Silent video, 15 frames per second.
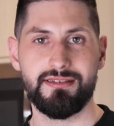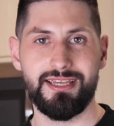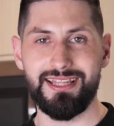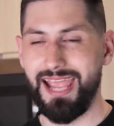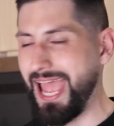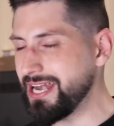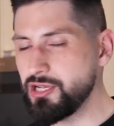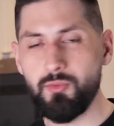
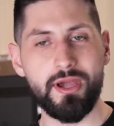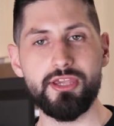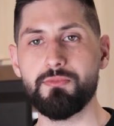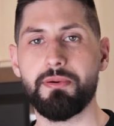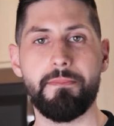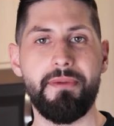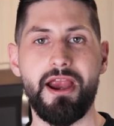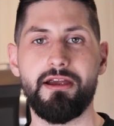Any way you
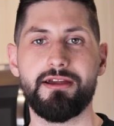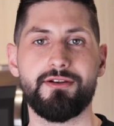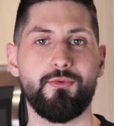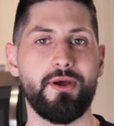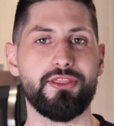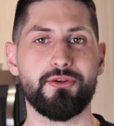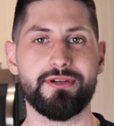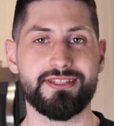prepare it,
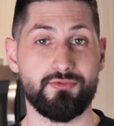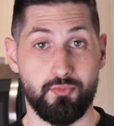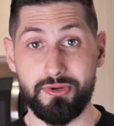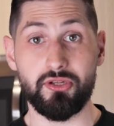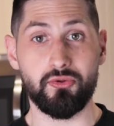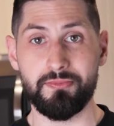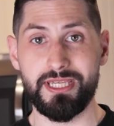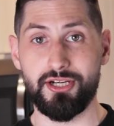whether it's
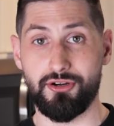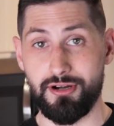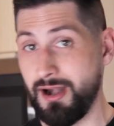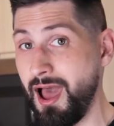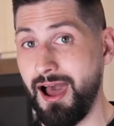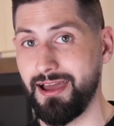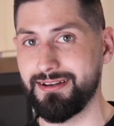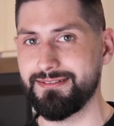real meat or
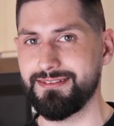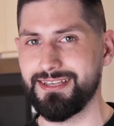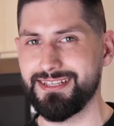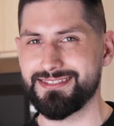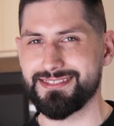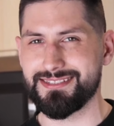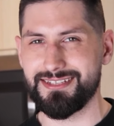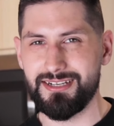not,
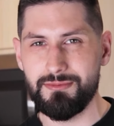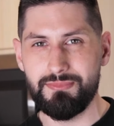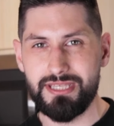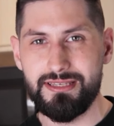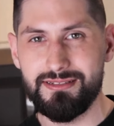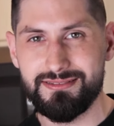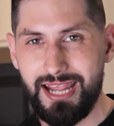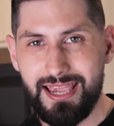it's gonna
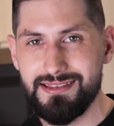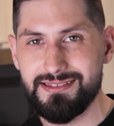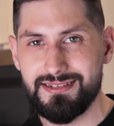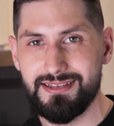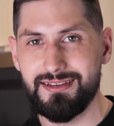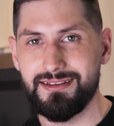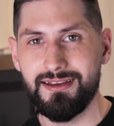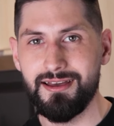be
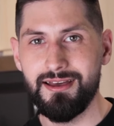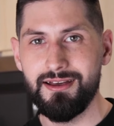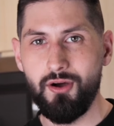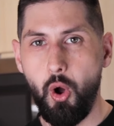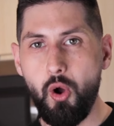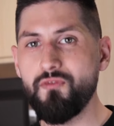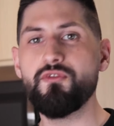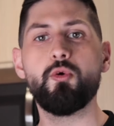tasting
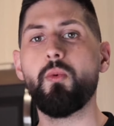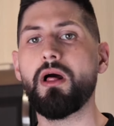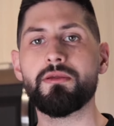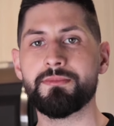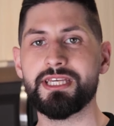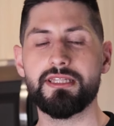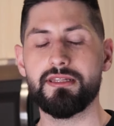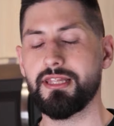
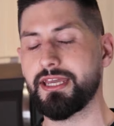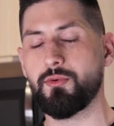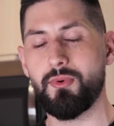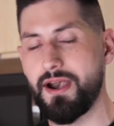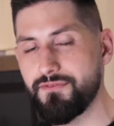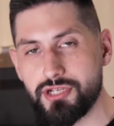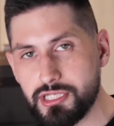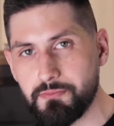overwhelmingly like
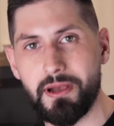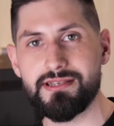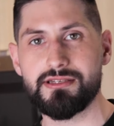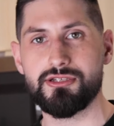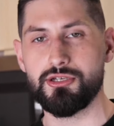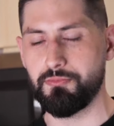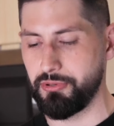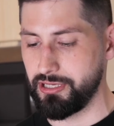whatever
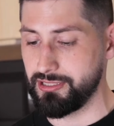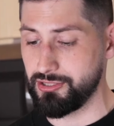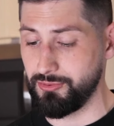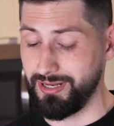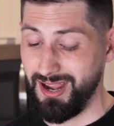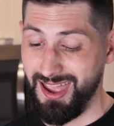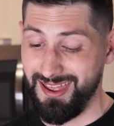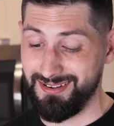spices you put
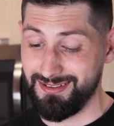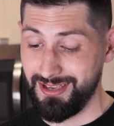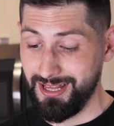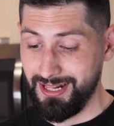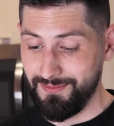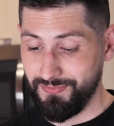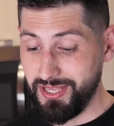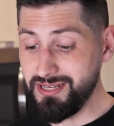into it. And
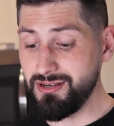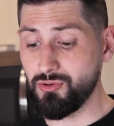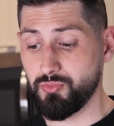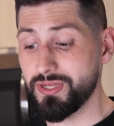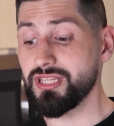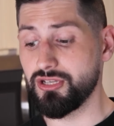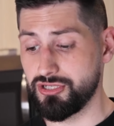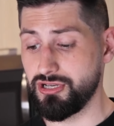they did a
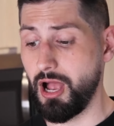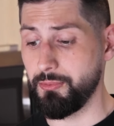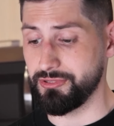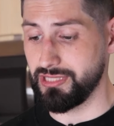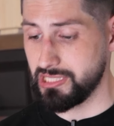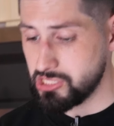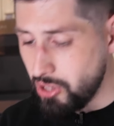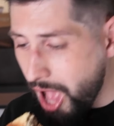really good job
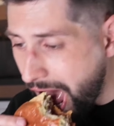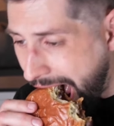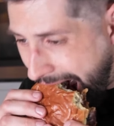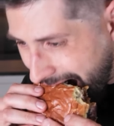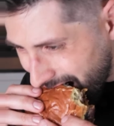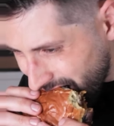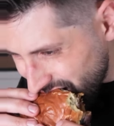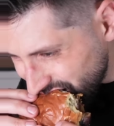with this.
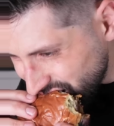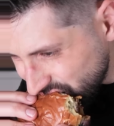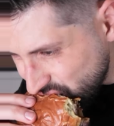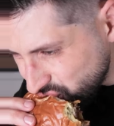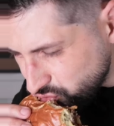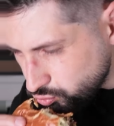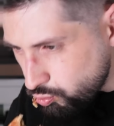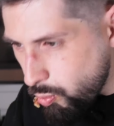I would love to
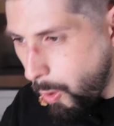get 50